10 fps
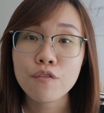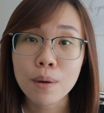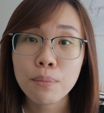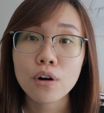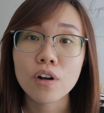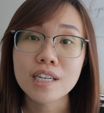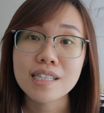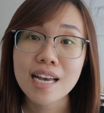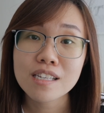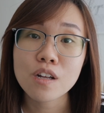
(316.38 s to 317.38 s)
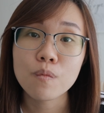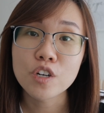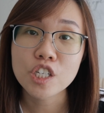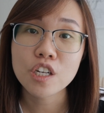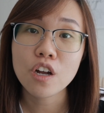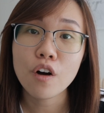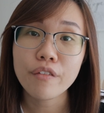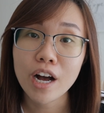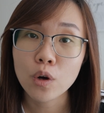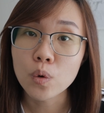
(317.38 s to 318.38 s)
if I book on the desktop version
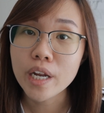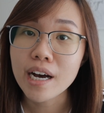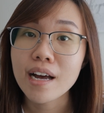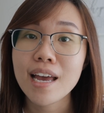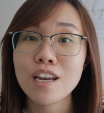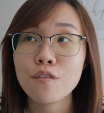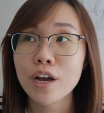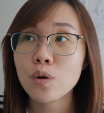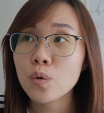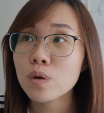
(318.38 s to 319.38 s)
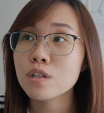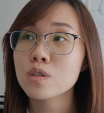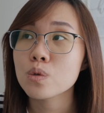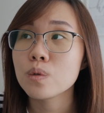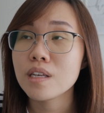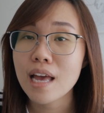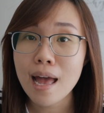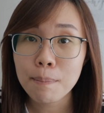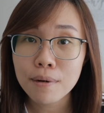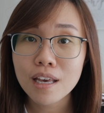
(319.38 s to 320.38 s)
of Agoda. And if I go into the
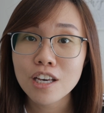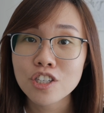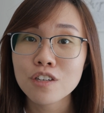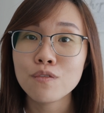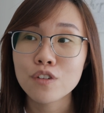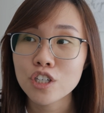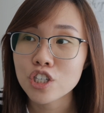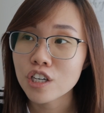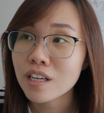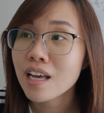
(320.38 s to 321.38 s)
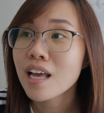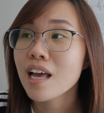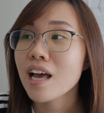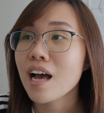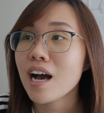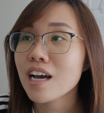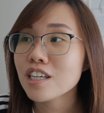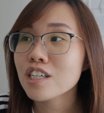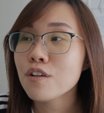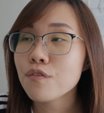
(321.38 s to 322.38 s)
application version, I
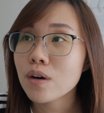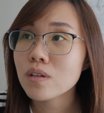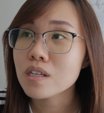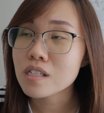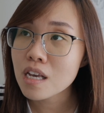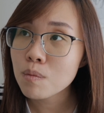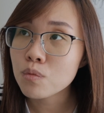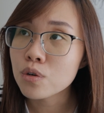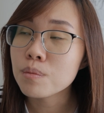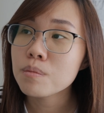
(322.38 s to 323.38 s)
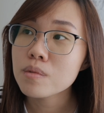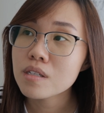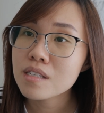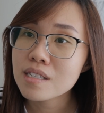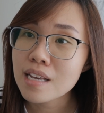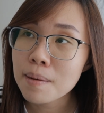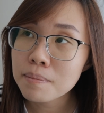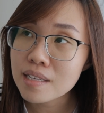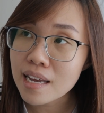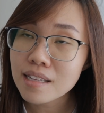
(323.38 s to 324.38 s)
actually found the same room,
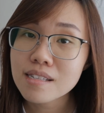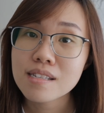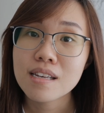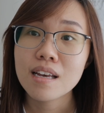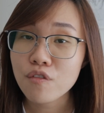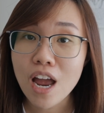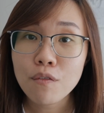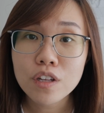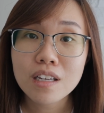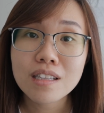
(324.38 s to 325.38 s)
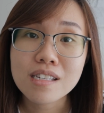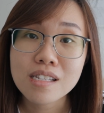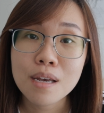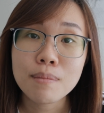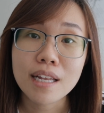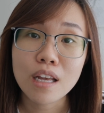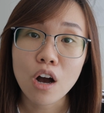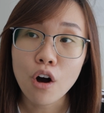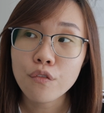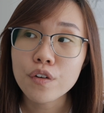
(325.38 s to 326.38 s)
same dates, with everything the same that
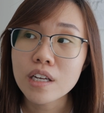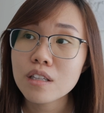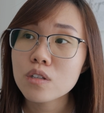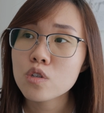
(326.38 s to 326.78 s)
they offered